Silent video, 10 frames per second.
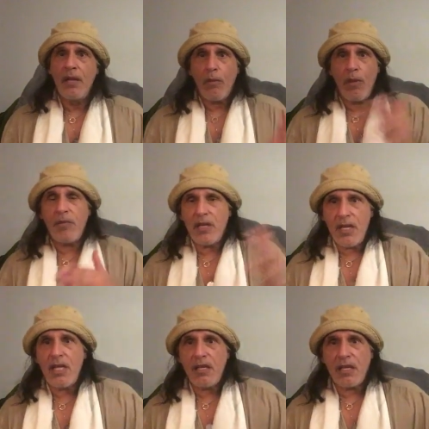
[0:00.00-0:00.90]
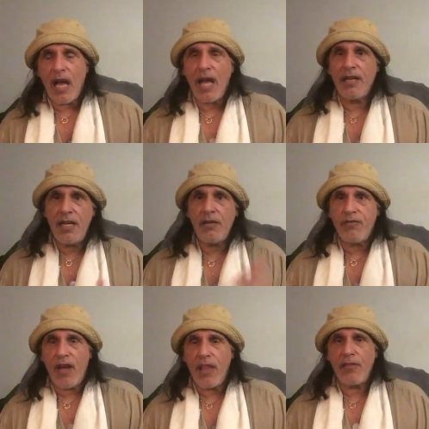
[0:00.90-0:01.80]
Women need God, need a
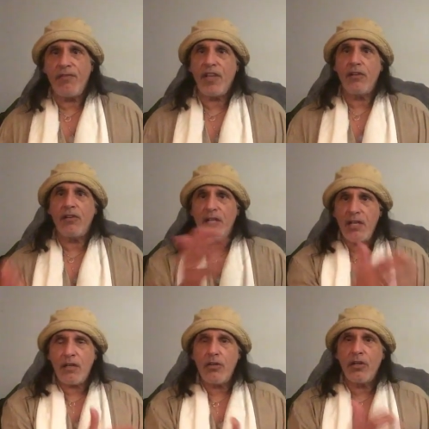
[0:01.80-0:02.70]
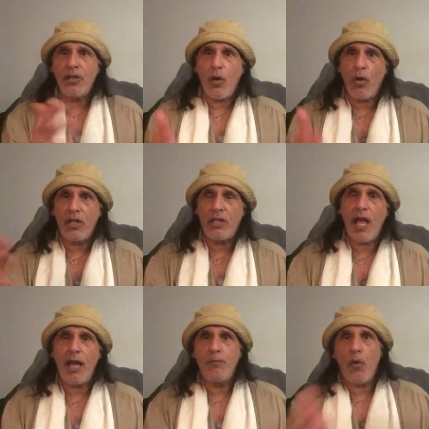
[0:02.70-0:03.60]
father figure, need a good and holy
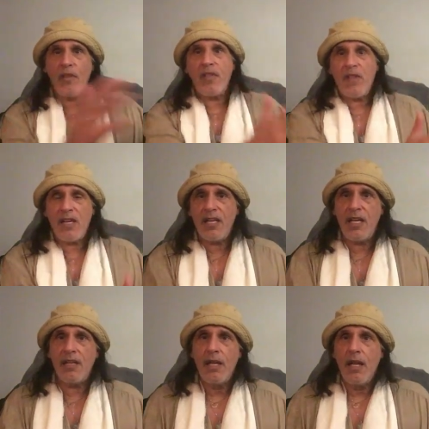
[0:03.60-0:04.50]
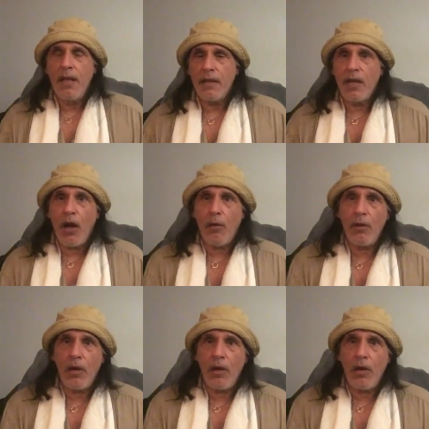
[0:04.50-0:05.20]
God more than they need, you know,